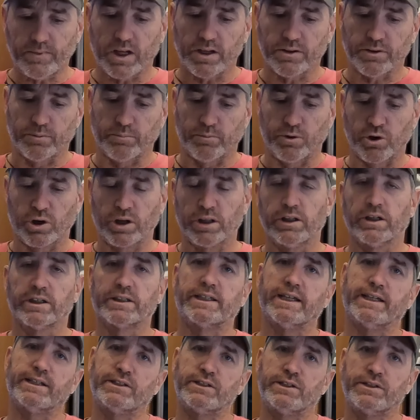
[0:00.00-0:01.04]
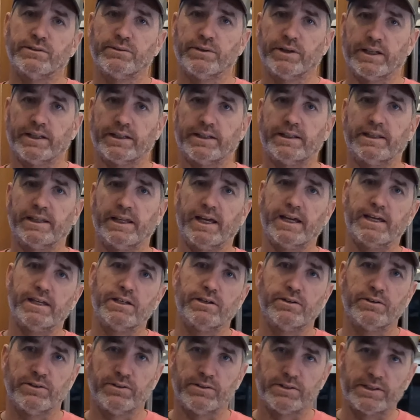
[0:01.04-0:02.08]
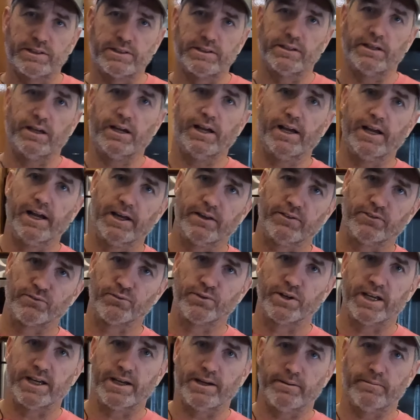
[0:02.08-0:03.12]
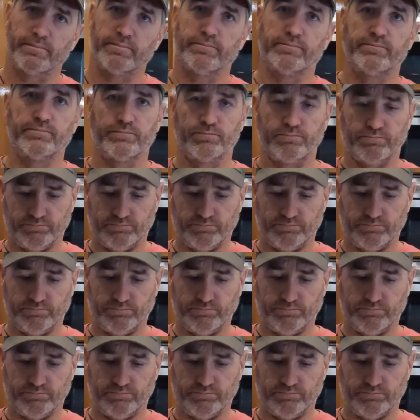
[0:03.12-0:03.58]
the more I looked into it, they use a 3M